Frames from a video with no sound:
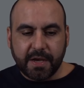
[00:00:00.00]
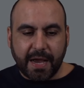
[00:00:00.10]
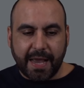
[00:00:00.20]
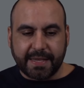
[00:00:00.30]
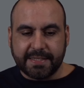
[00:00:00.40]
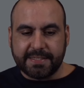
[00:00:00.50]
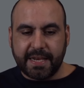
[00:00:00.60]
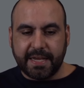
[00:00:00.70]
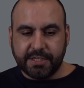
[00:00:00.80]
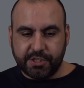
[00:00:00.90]
I can set
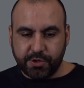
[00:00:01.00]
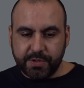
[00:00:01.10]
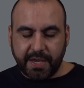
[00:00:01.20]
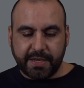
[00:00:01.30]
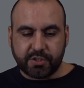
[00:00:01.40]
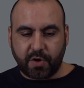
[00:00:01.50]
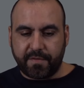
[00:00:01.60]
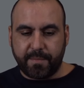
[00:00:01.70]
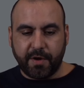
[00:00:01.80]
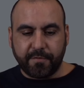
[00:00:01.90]
a due date straight
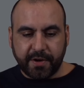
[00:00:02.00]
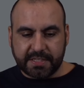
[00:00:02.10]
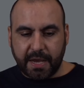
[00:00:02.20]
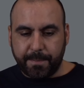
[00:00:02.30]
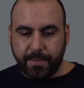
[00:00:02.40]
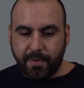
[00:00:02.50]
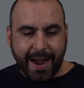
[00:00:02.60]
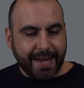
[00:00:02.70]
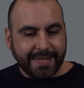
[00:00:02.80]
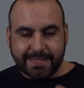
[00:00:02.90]
from here. For example,
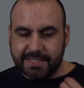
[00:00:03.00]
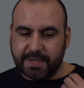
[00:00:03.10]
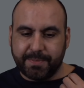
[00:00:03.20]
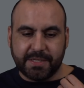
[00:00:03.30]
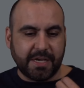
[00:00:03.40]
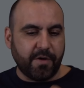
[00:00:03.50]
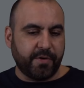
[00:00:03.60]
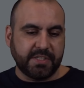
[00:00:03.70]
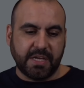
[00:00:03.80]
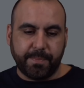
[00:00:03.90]
I need to ship this out, for
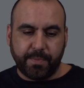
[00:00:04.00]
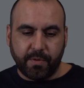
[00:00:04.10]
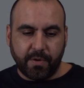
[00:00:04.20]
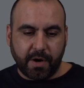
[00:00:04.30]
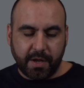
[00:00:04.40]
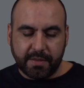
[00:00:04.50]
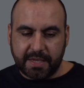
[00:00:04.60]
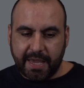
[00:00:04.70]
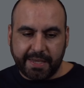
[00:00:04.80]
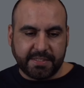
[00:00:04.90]
example, on the
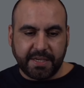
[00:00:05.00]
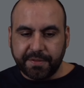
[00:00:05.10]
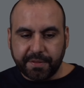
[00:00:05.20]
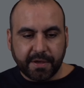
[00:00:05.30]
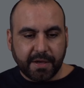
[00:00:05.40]
18th.